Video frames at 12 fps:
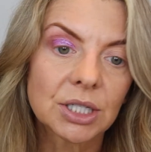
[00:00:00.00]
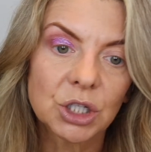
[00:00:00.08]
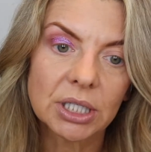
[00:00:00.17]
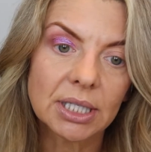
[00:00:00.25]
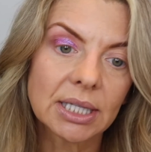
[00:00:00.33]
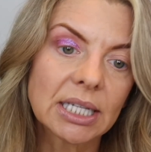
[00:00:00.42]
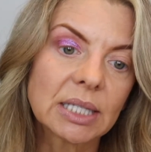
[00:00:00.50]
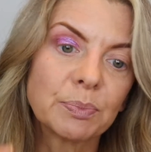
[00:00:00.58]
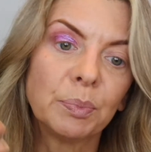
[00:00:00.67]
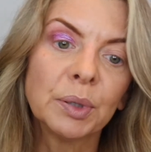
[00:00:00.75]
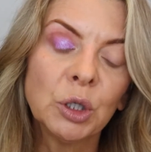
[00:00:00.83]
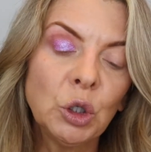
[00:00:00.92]
just this
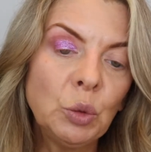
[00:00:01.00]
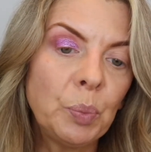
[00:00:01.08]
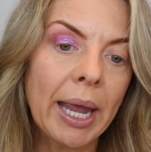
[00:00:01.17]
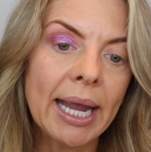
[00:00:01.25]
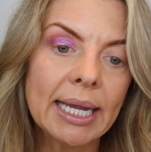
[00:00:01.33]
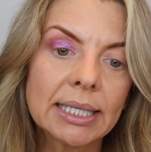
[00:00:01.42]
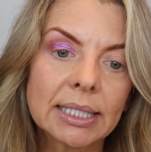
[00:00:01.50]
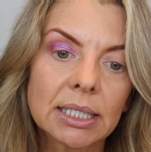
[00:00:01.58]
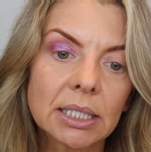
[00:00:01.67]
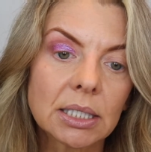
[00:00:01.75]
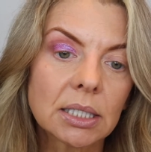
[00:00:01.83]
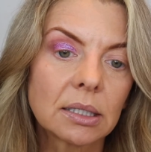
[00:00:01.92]

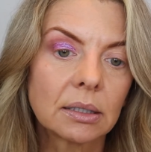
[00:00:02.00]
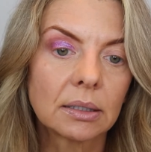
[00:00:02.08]
blue-based,